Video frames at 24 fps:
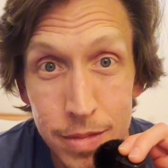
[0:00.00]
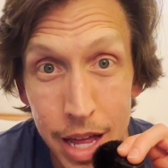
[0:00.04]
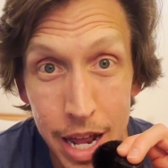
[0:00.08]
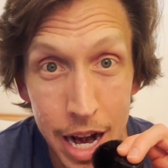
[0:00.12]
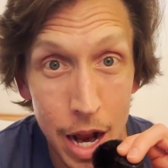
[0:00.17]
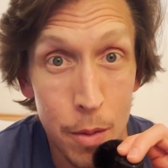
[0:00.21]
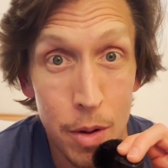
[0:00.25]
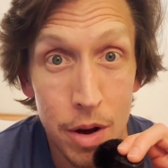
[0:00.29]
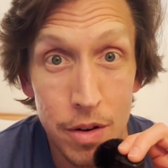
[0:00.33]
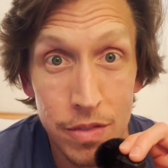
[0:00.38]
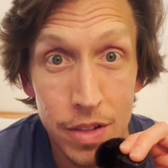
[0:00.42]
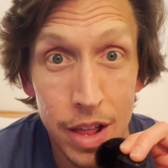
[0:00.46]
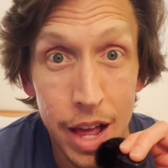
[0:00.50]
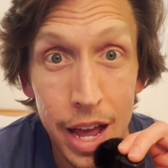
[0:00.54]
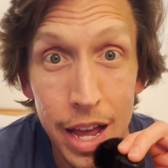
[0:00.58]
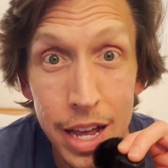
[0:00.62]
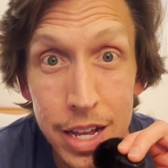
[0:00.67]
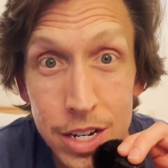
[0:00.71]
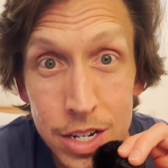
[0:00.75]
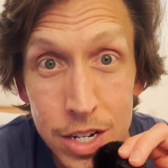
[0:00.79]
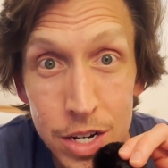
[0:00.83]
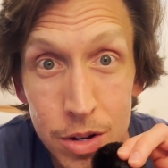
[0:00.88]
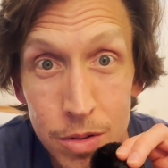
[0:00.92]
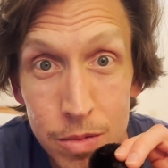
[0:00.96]
And I want to fly
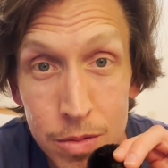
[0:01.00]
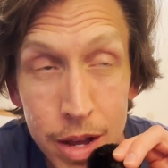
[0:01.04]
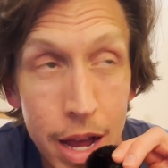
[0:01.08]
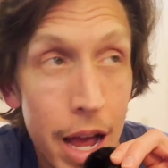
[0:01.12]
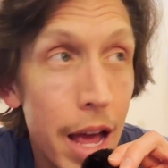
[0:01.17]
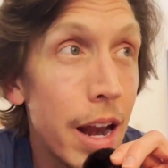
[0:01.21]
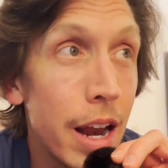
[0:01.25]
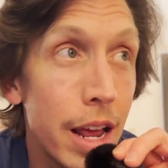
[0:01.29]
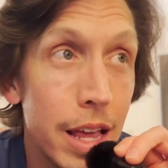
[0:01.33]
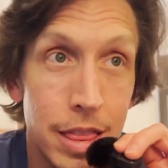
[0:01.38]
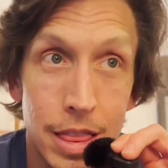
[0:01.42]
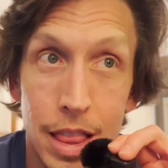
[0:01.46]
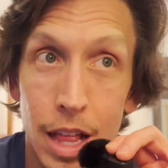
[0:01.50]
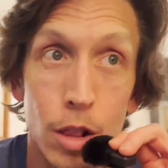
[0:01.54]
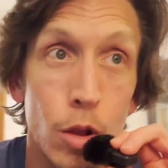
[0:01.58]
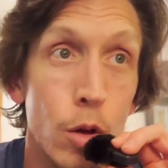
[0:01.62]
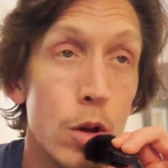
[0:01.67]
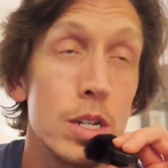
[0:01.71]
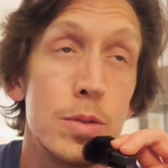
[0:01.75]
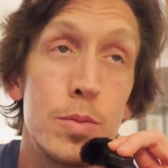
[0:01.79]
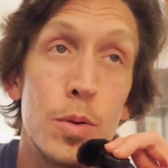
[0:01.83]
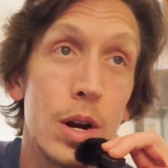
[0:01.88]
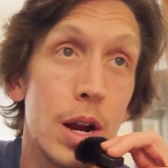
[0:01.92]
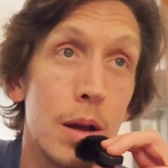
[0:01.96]
it too. And the
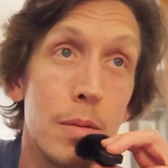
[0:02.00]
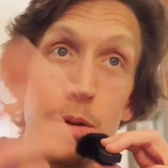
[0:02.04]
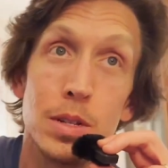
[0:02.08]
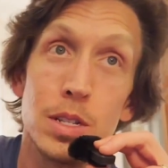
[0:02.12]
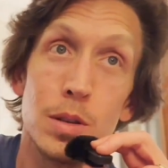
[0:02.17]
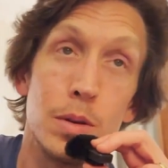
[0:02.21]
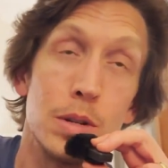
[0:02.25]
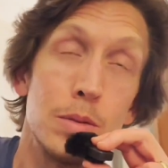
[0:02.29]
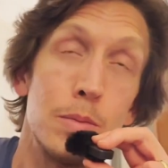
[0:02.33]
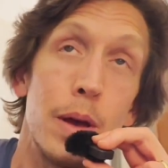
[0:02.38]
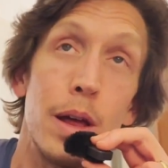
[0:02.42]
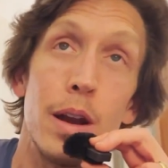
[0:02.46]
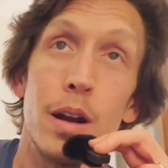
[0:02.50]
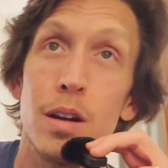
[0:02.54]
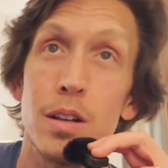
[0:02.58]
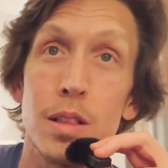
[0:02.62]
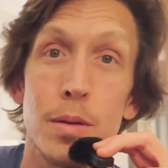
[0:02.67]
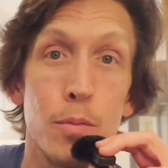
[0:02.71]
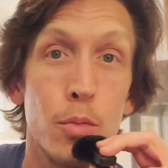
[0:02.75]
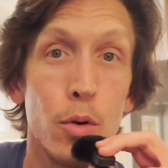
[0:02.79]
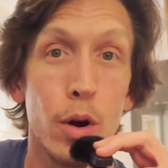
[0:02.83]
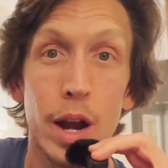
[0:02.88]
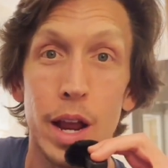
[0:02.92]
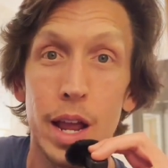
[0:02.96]
loyalty program is so much better. The
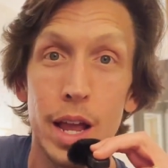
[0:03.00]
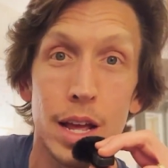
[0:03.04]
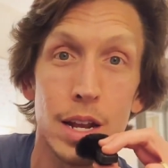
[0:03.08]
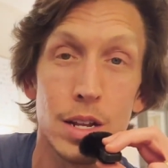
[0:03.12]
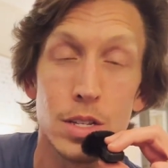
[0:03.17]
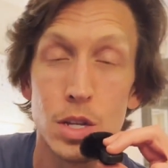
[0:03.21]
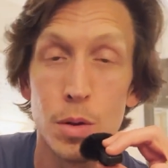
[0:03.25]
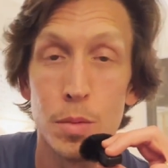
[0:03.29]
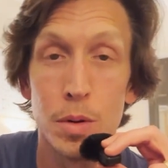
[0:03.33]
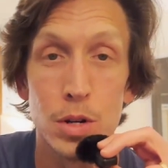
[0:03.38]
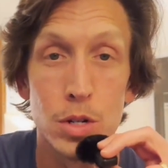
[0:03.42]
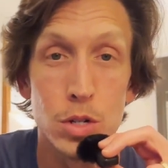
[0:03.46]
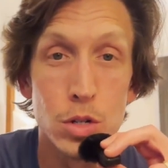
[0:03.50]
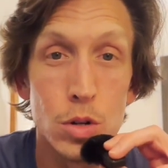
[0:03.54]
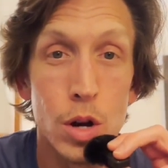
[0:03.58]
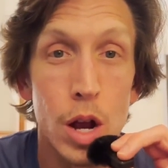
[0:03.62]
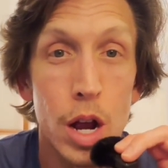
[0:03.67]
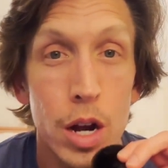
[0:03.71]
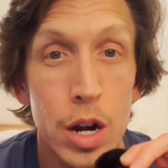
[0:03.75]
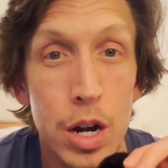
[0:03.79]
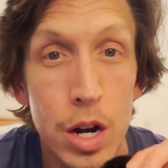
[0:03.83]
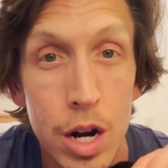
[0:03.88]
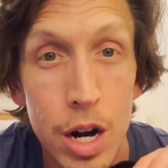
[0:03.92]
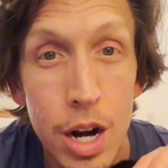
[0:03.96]
brand so much
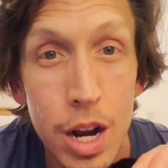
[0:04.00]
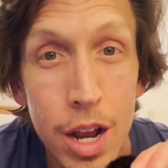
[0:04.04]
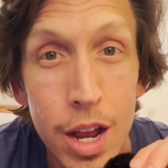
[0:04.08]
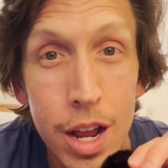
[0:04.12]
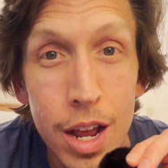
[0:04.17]
stronger.